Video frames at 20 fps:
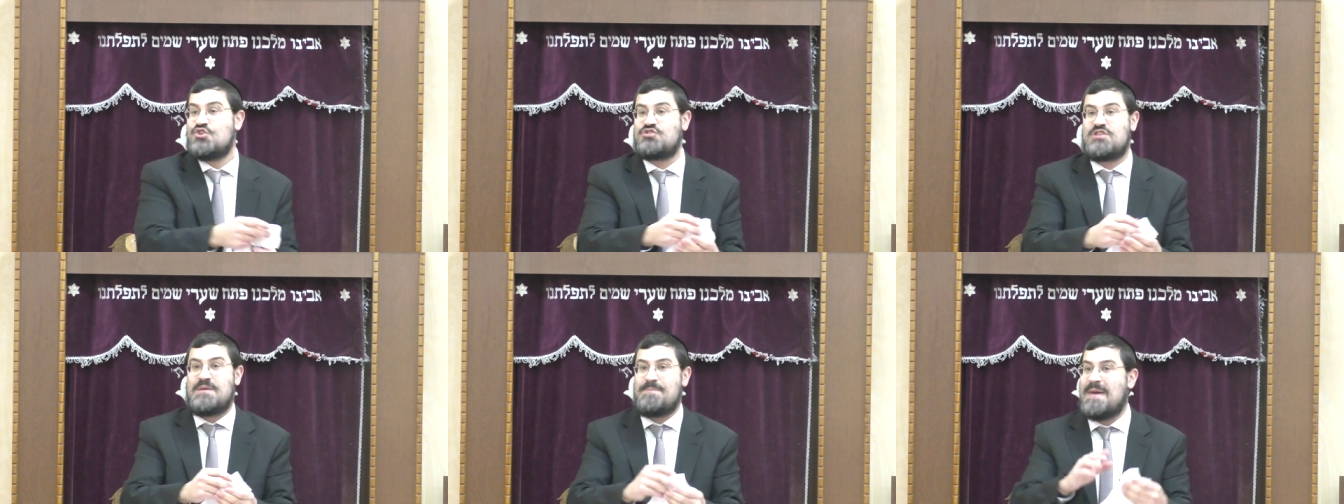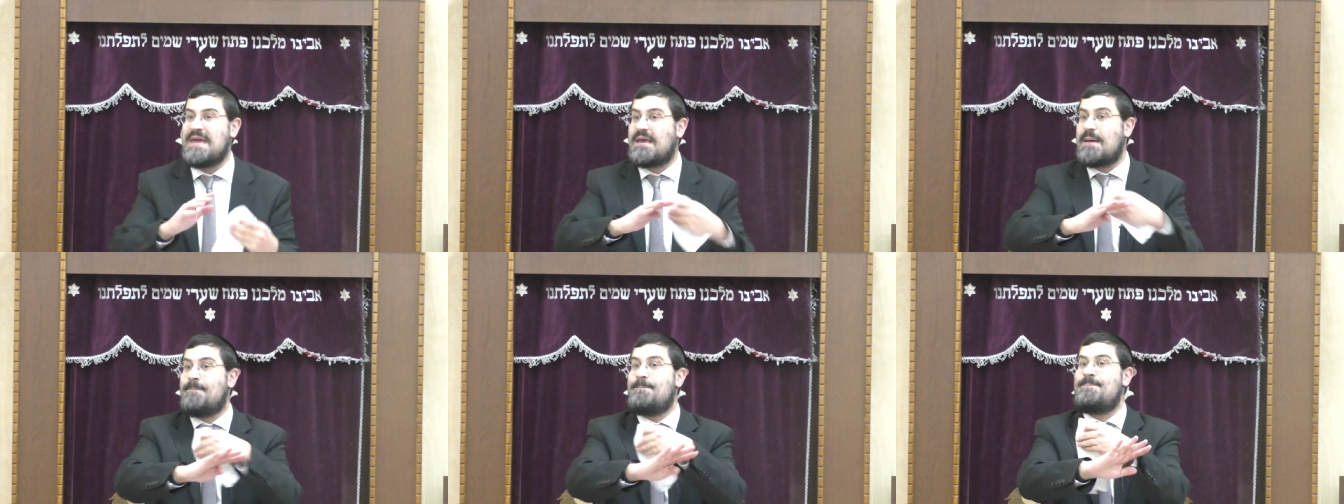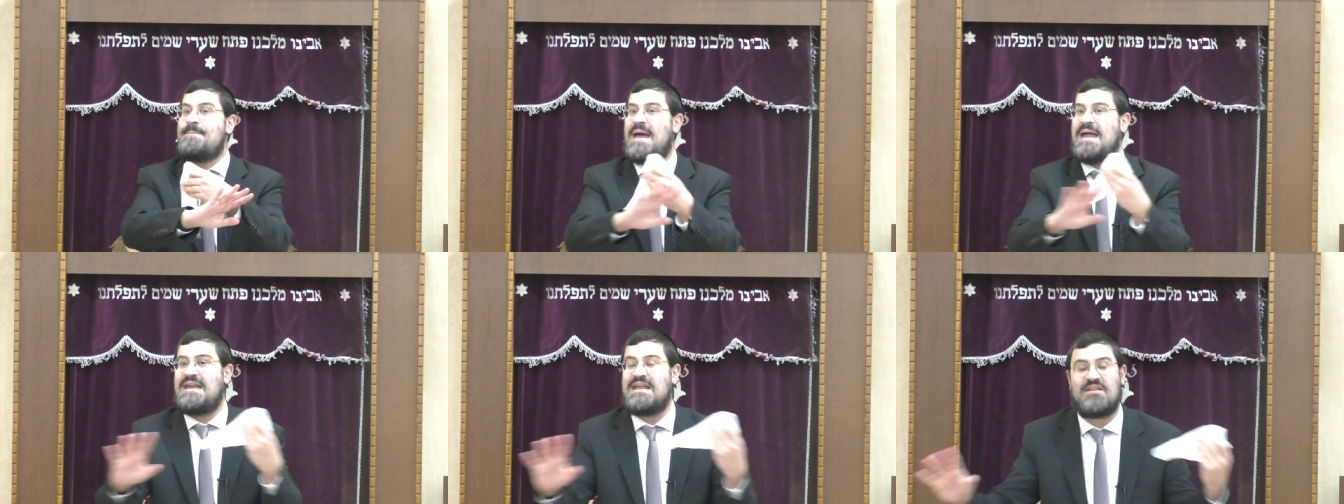so they make
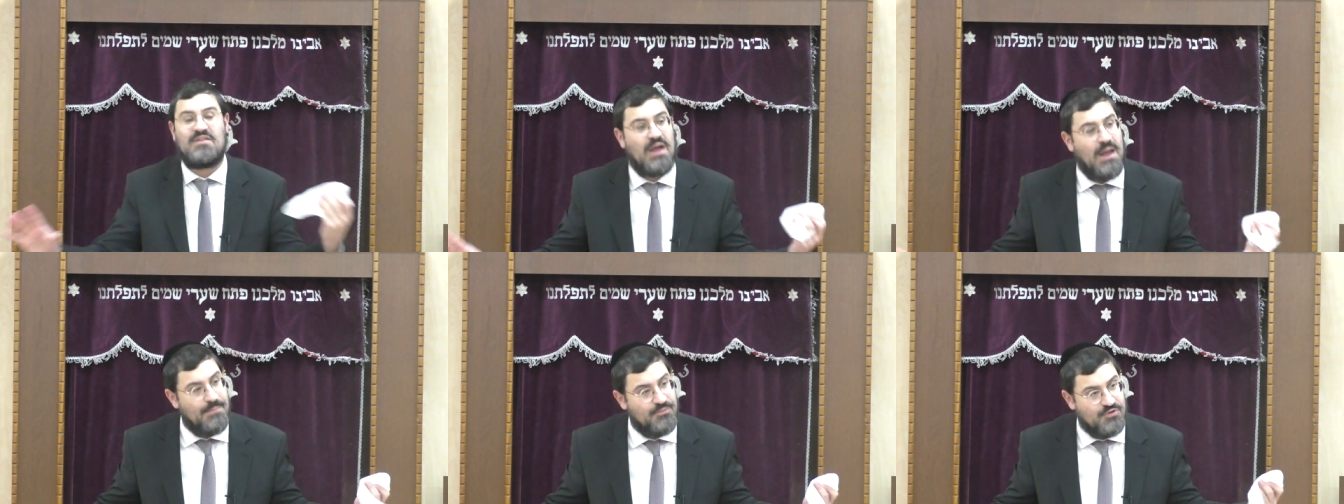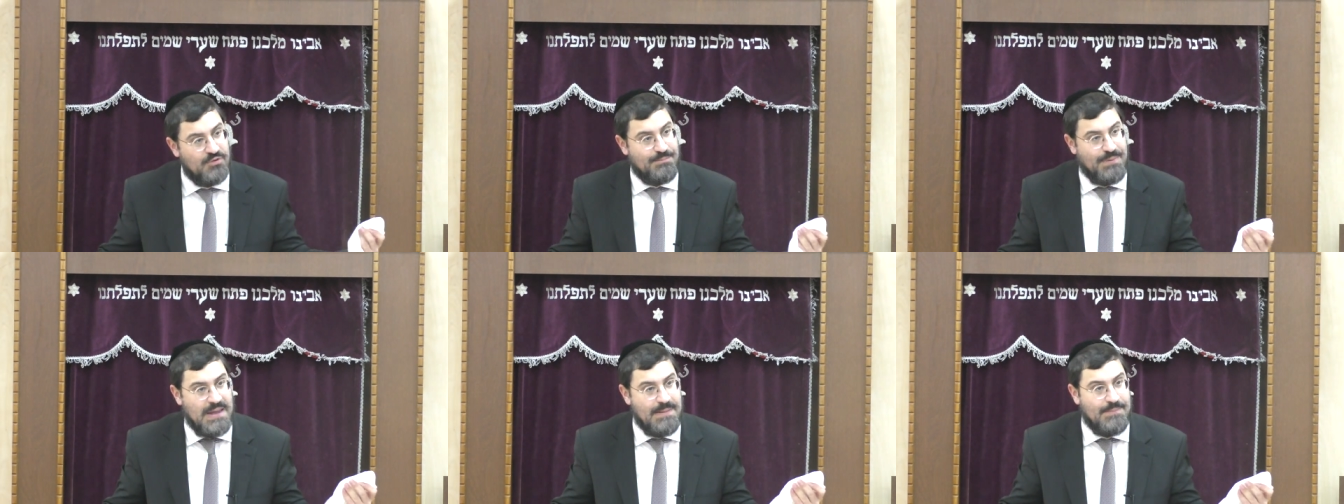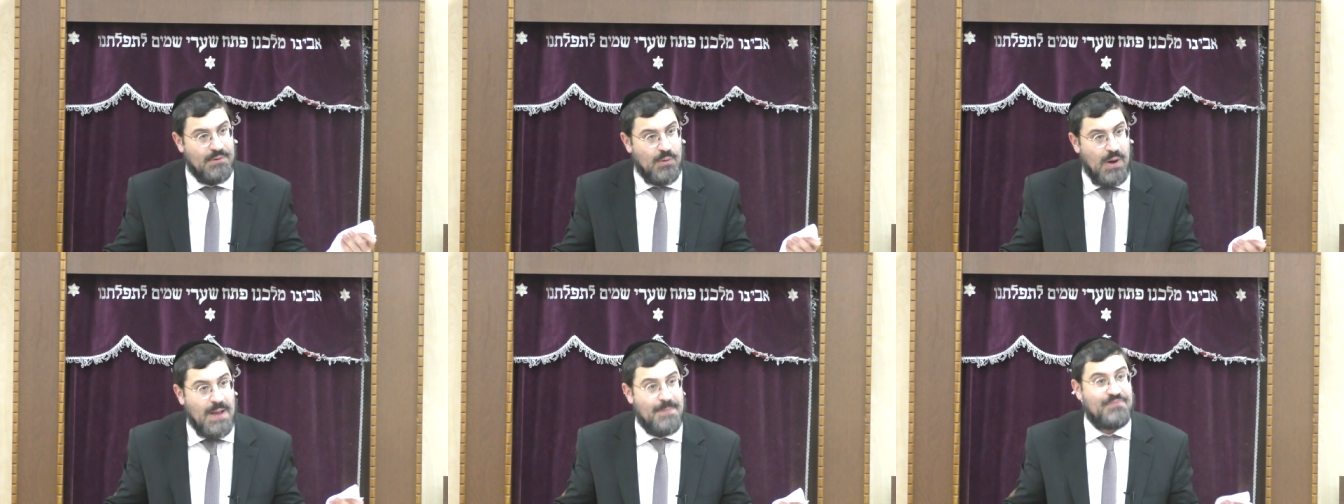many types of
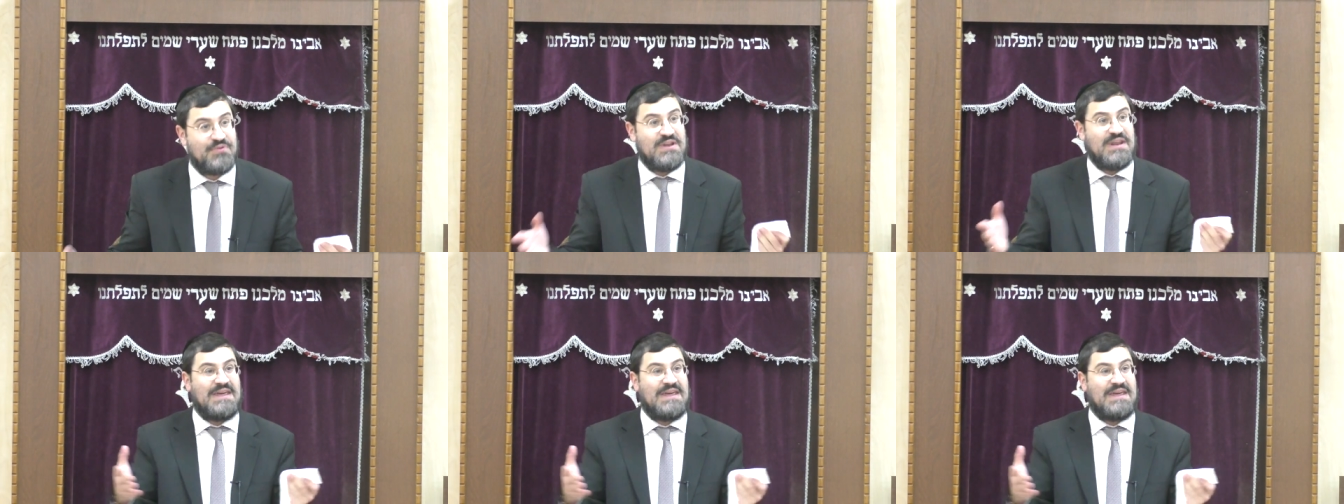baby wipes.